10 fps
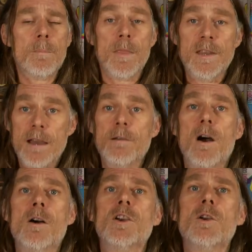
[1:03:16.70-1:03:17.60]
Yeah,
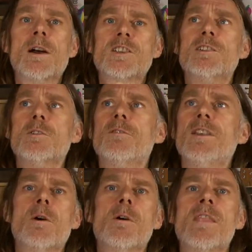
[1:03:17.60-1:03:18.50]
I'm going to actually do a
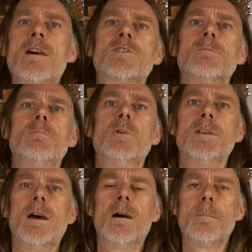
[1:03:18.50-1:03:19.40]
video on that at some
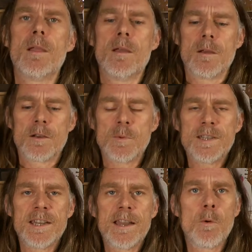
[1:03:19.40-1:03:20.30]
point, because we
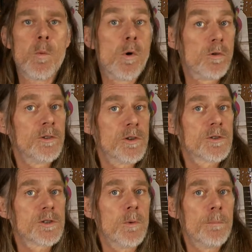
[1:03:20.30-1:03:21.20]
did have a war on
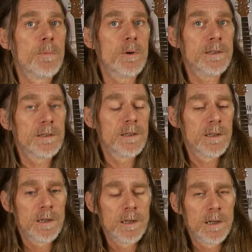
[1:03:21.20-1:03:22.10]
dust at one point.
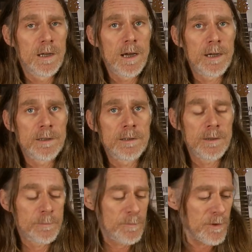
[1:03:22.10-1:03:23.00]

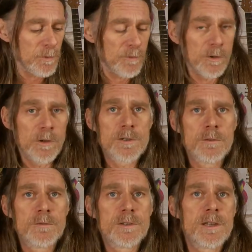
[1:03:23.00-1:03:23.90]
And we've got lots
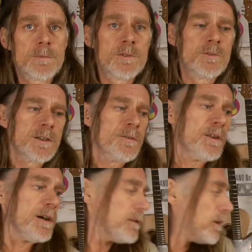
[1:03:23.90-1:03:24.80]
of tips and tricks for
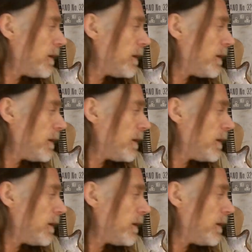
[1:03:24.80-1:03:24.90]
that.